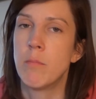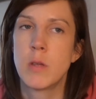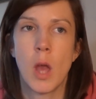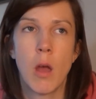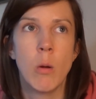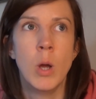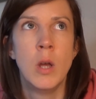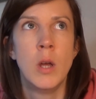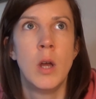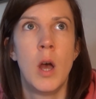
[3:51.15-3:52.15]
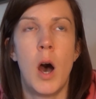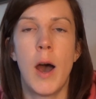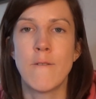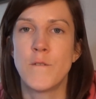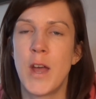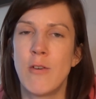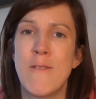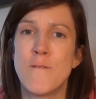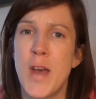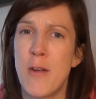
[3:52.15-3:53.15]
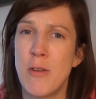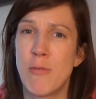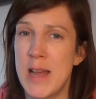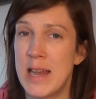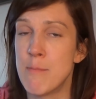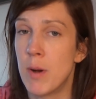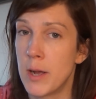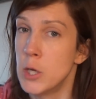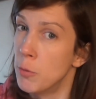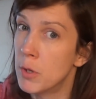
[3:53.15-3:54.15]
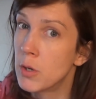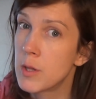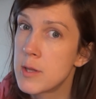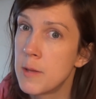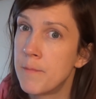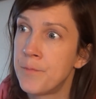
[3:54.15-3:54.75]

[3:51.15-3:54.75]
So I very, very rarely buy new books.